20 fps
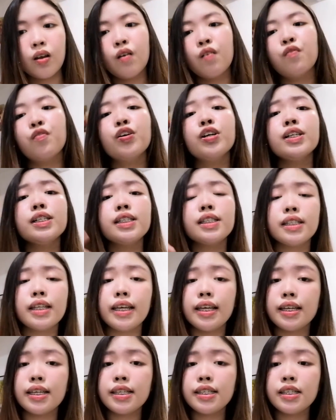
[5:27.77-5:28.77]
First
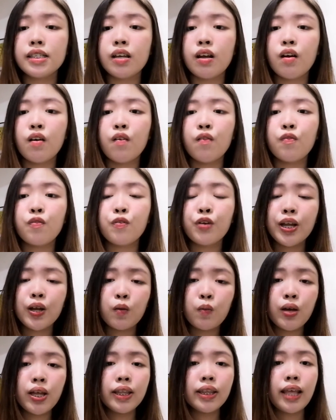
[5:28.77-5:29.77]
is
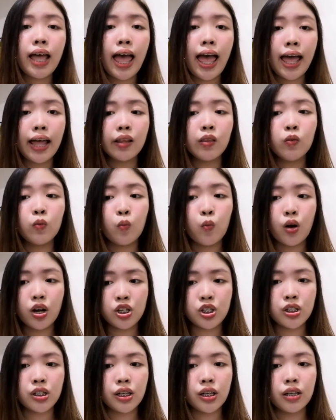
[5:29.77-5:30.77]
frequent hand
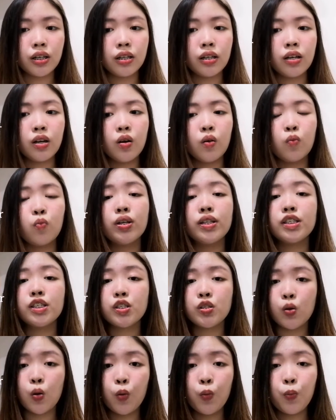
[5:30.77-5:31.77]
washing with
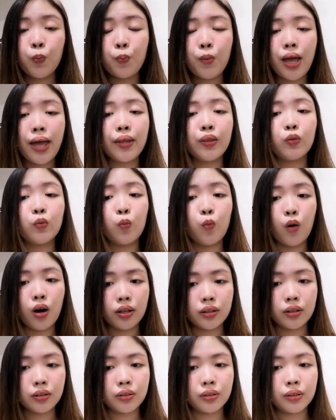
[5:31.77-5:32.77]
soap and
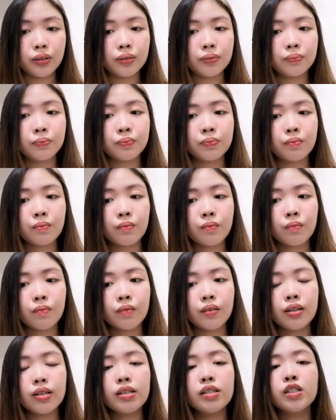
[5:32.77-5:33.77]
water.
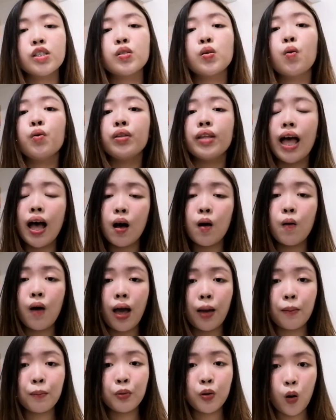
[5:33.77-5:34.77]
So now
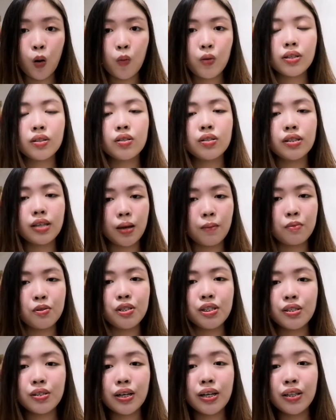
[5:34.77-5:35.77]
I'm going to
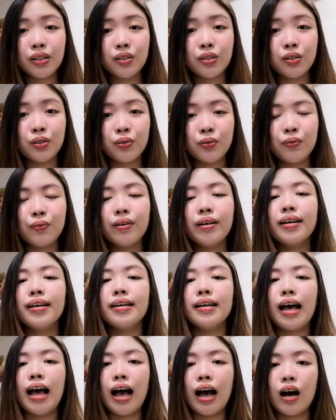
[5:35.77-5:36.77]
demonstrate to you
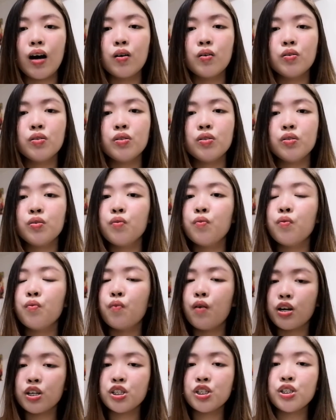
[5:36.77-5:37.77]
how to
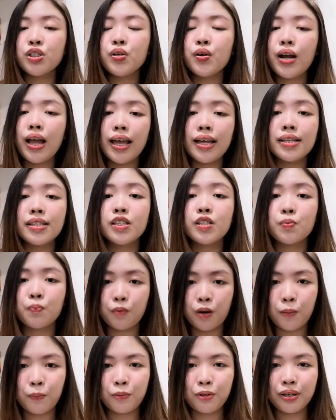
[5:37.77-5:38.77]
wash your hands
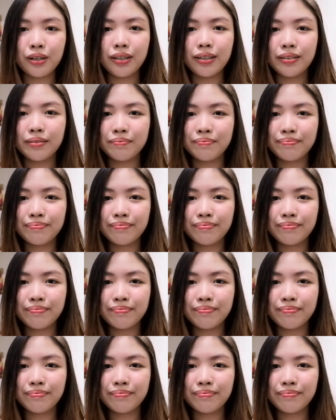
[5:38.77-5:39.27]
properly.